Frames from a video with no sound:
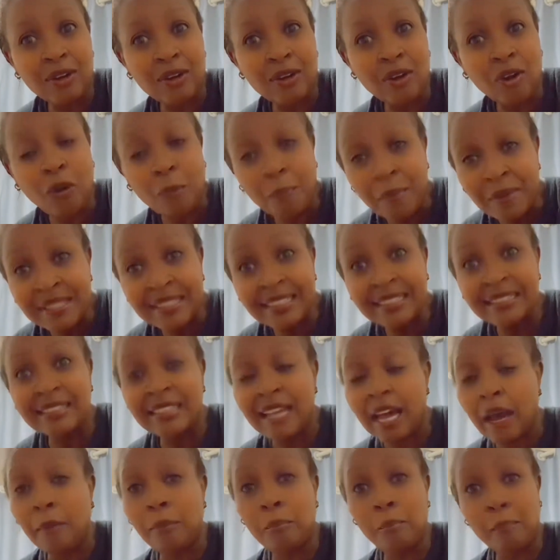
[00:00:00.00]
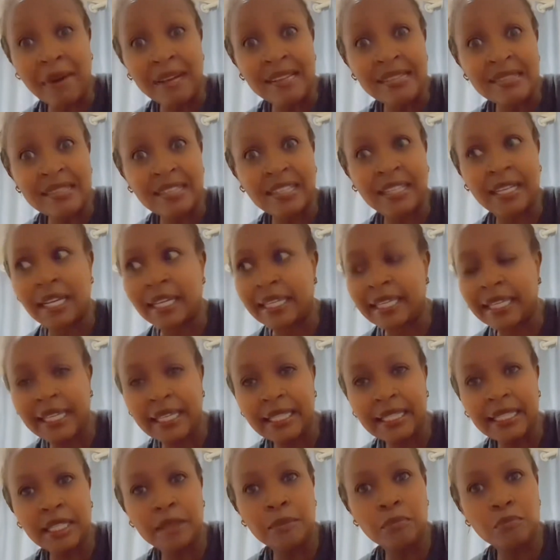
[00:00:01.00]
committing a massacre,
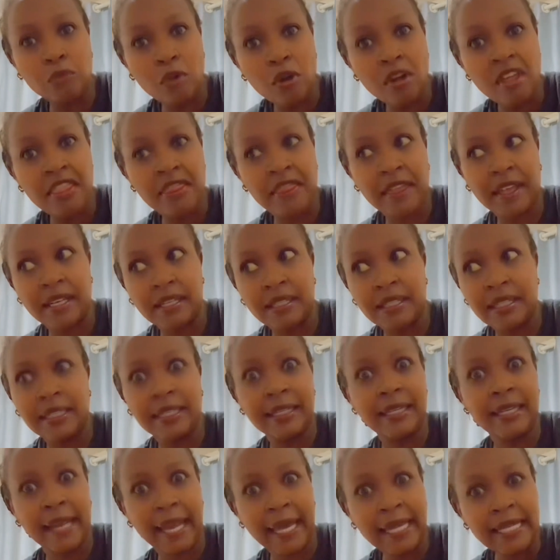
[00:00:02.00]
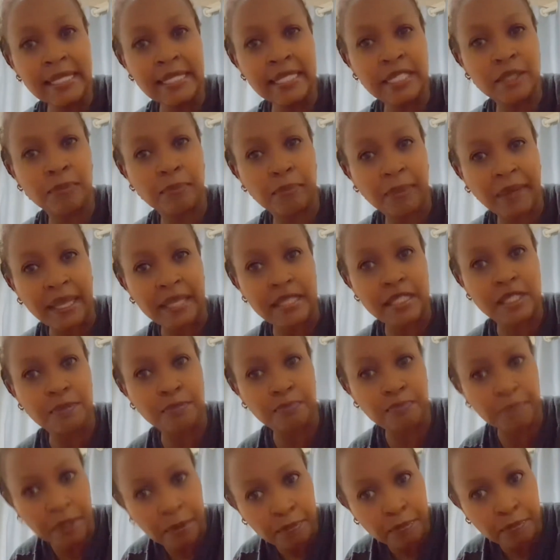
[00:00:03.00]
killing more than 90 plus
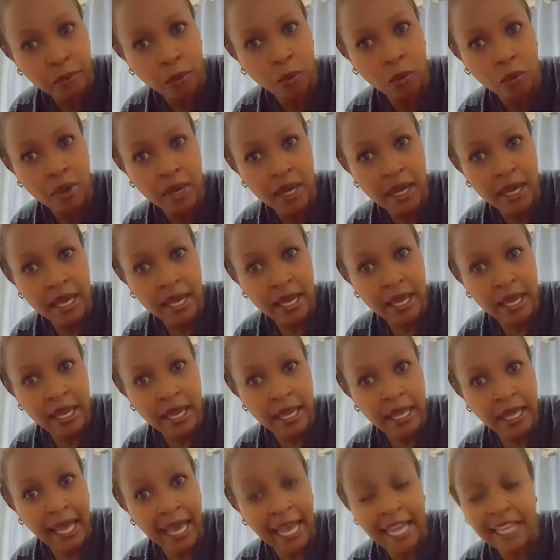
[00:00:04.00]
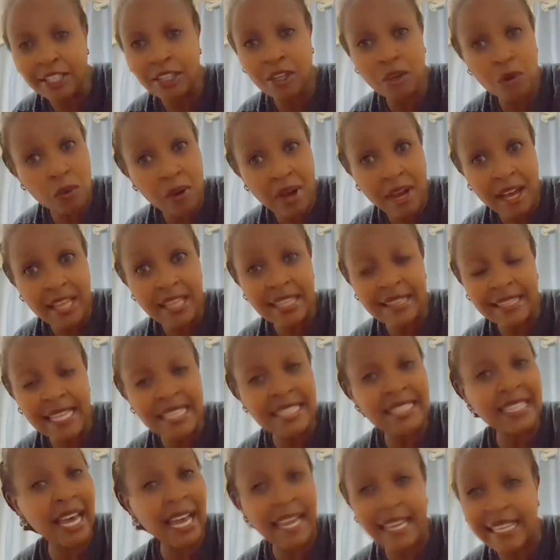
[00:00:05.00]
people. I know what
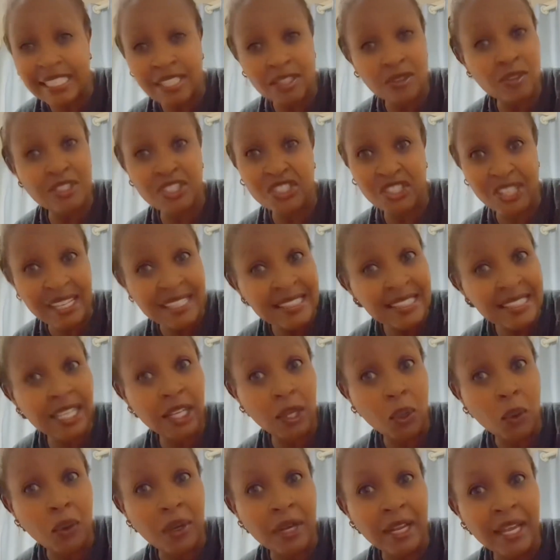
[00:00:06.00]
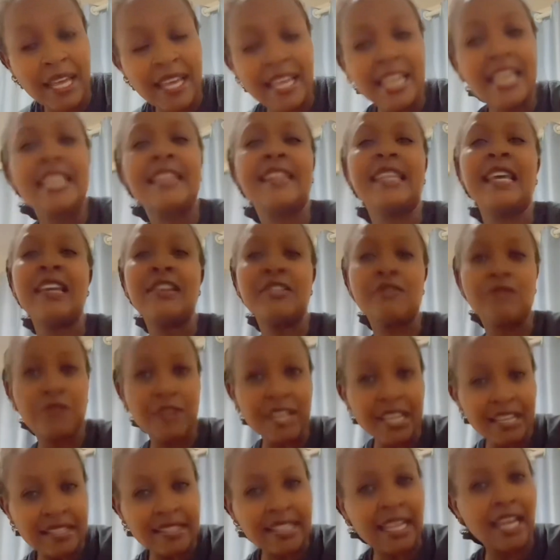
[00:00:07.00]
this guy is not just alone. There
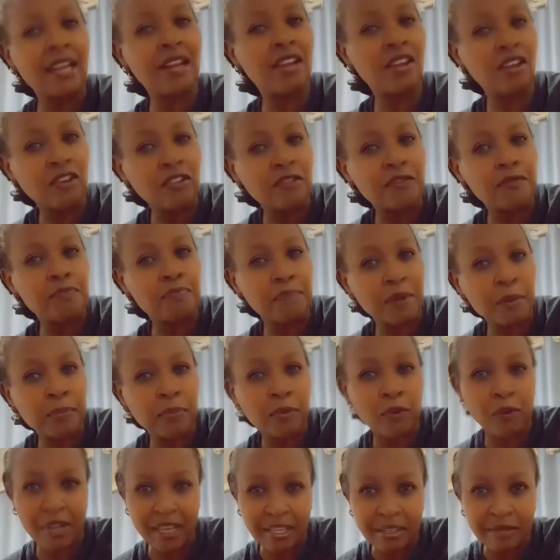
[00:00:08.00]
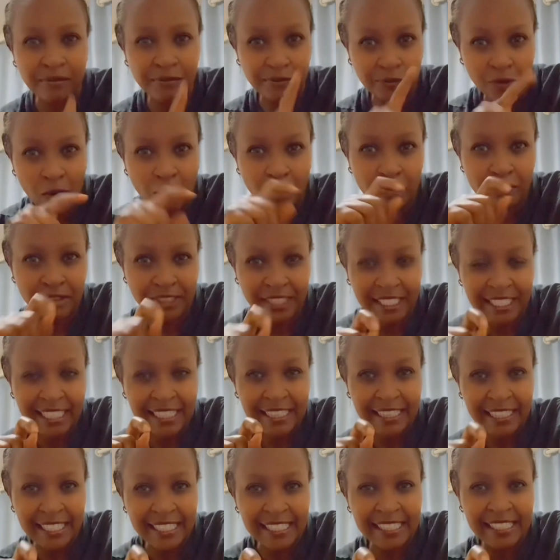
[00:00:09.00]
is a lot of people involved
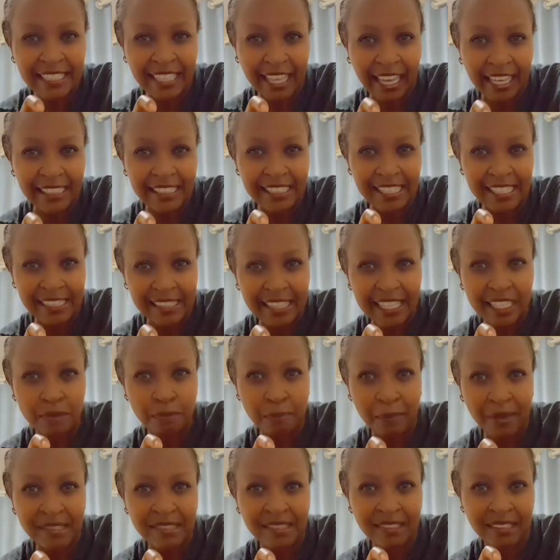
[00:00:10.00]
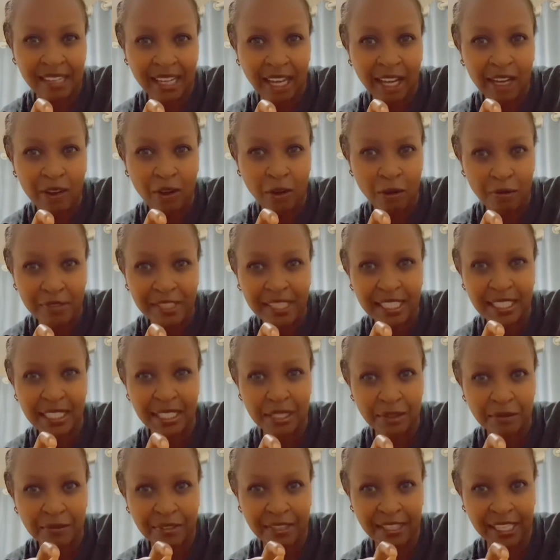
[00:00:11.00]
in this case, in this massacre of
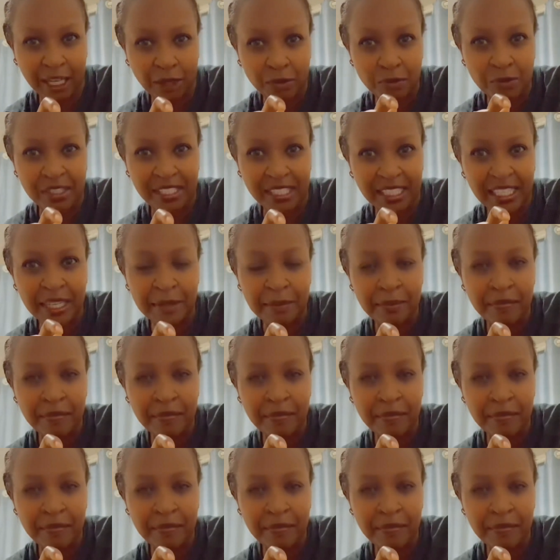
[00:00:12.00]
Kilifi County.